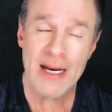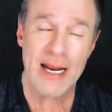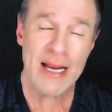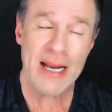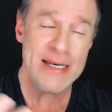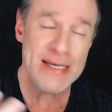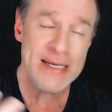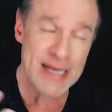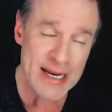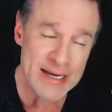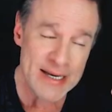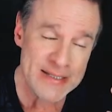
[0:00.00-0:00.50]

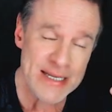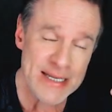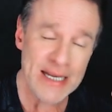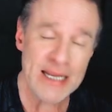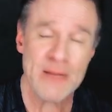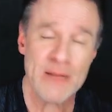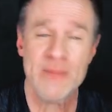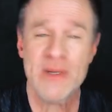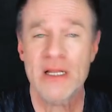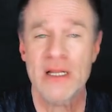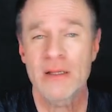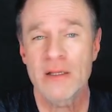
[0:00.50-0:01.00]
And yes, that
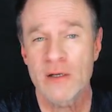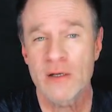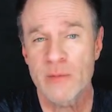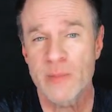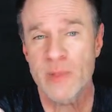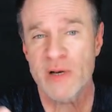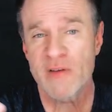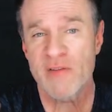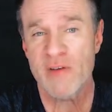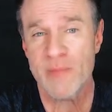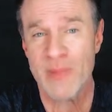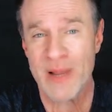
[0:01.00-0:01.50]
could be a little
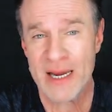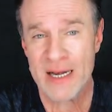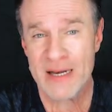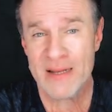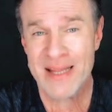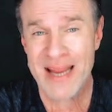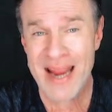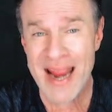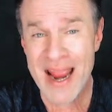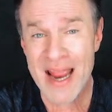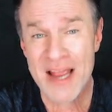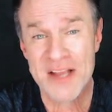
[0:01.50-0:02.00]
bit of a pain in
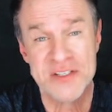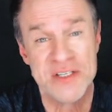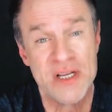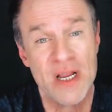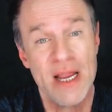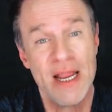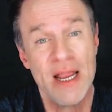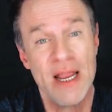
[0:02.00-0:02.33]
the ass.